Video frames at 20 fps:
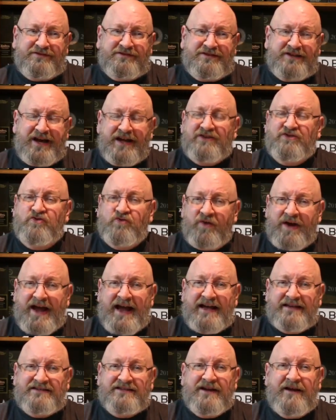cut
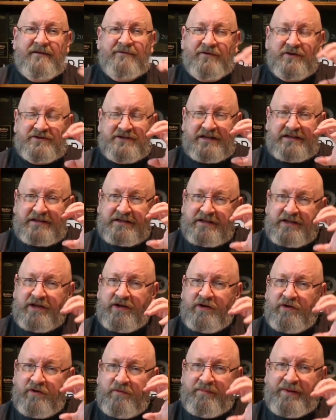grass. There's a
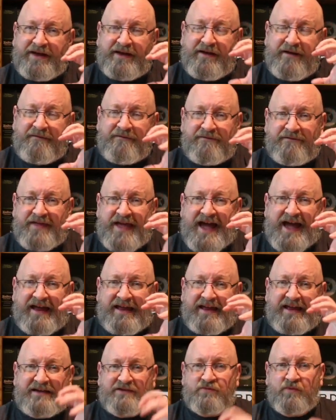little bit of that
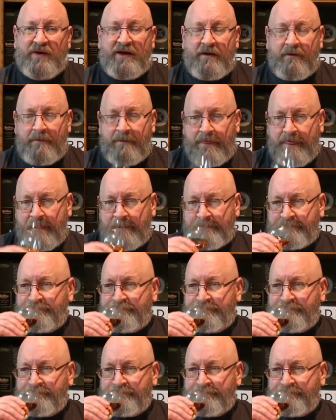as well.